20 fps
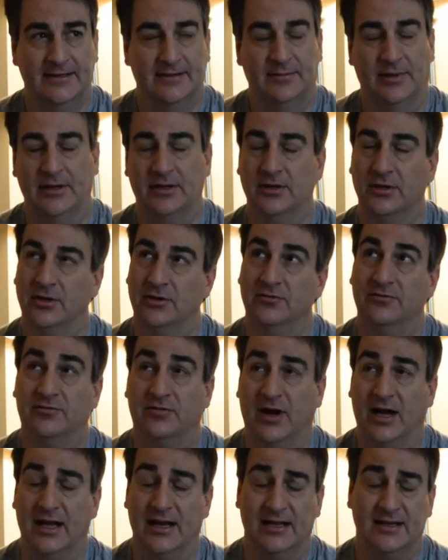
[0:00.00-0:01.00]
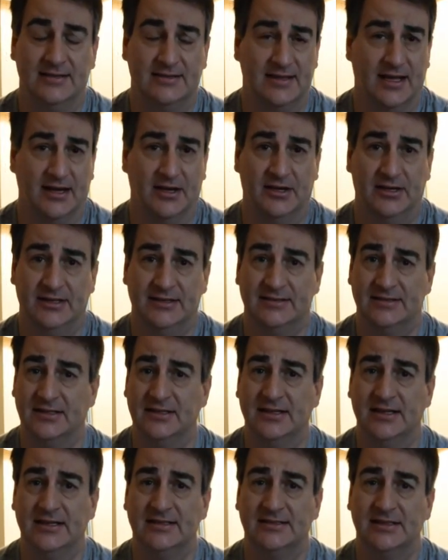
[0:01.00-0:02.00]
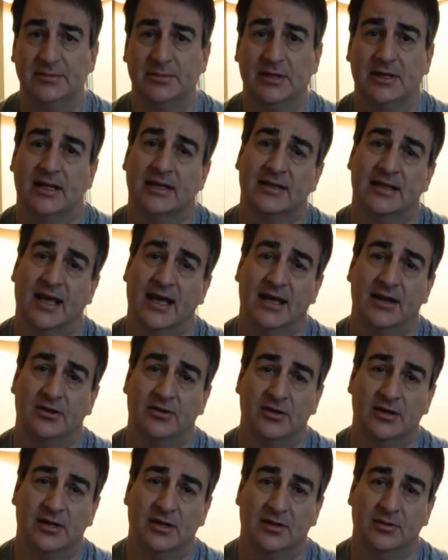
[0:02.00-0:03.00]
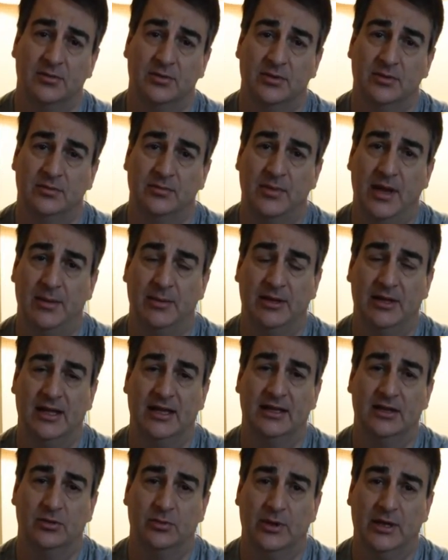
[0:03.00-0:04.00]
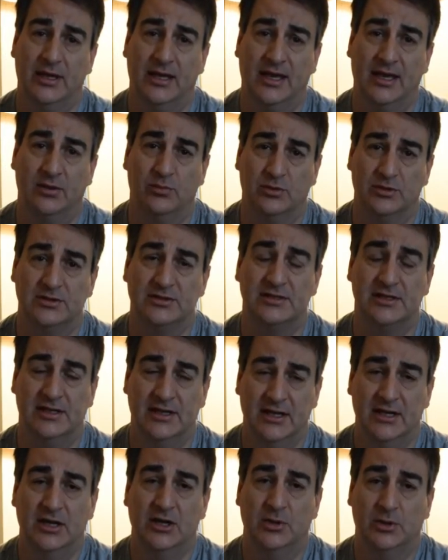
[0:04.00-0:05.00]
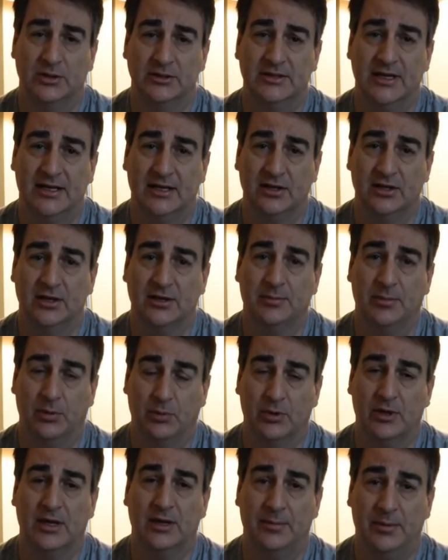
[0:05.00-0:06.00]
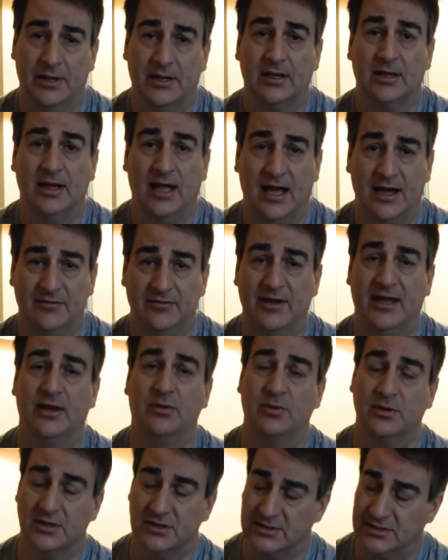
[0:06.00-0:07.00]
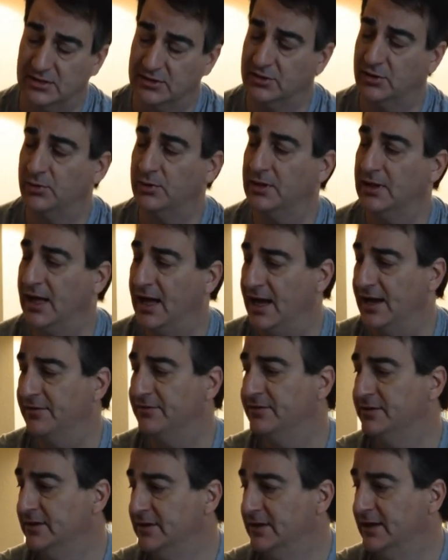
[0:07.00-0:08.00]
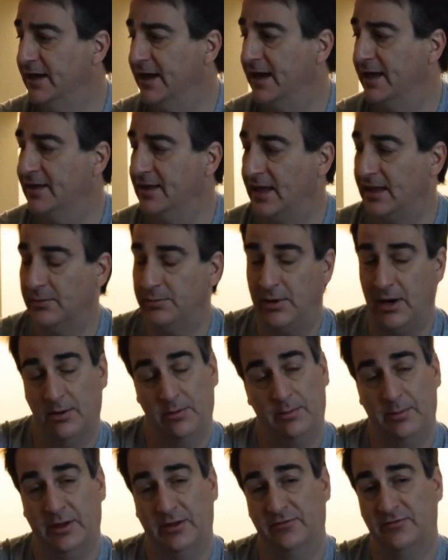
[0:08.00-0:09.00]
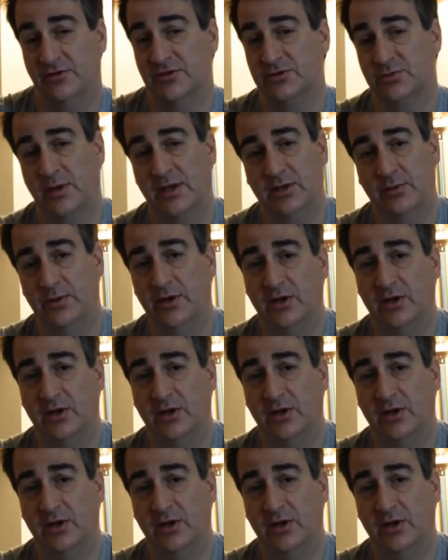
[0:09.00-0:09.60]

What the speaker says: I don't know, Friday, Saturday, Sunday, something like that, early in the, maybe late in the weekend. We'll see. We'll take a look, but we're going to pick a live day and we're going to start going live. And that'll probably be the first way that we